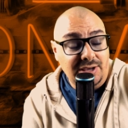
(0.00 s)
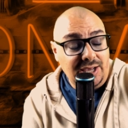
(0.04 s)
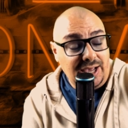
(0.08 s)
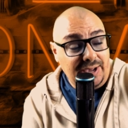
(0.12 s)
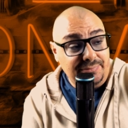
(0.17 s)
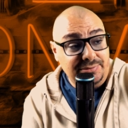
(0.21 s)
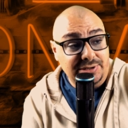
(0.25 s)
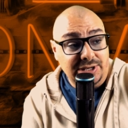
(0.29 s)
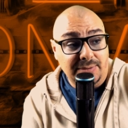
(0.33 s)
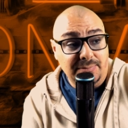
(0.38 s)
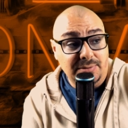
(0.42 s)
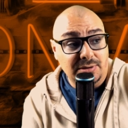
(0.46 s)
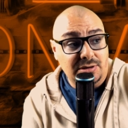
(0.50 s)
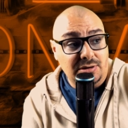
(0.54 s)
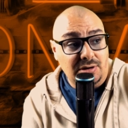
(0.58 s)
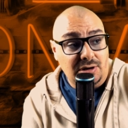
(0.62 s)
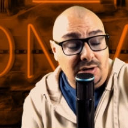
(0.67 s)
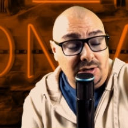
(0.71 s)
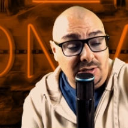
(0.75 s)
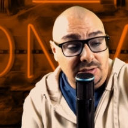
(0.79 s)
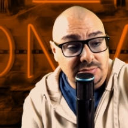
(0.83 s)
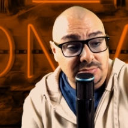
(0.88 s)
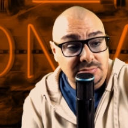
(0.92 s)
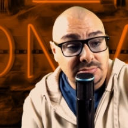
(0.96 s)
have a debit
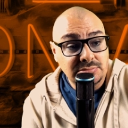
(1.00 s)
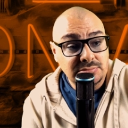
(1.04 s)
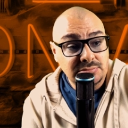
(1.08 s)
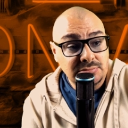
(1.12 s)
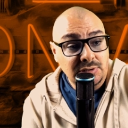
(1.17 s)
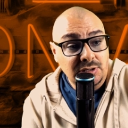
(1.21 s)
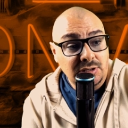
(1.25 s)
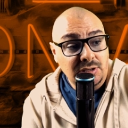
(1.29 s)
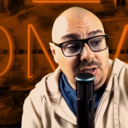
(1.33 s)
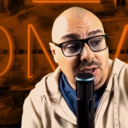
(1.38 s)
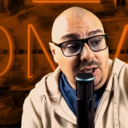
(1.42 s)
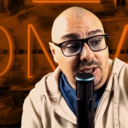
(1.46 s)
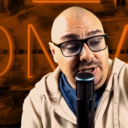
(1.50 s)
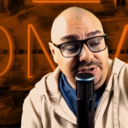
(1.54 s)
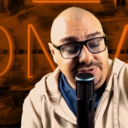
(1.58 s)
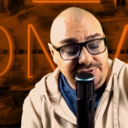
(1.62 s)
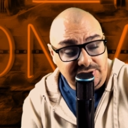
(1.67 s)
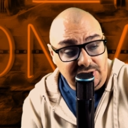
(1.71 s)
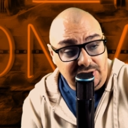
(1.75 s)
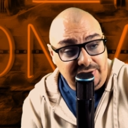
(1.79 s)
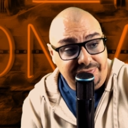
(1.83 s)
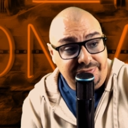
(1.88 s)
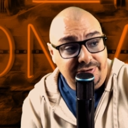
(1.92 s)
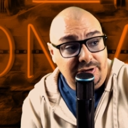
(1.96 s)
card, and a
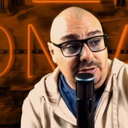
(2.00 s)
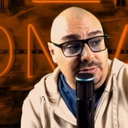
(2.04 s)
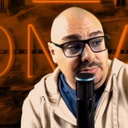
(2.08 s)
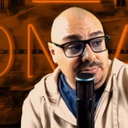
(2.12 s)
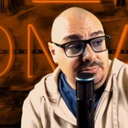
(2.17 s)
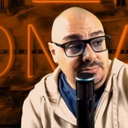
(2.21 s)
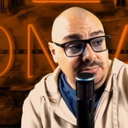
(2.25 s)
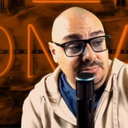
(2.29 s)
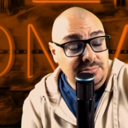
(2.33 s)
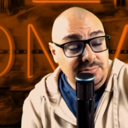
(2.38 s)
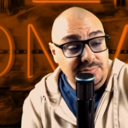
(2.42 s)
cell phone.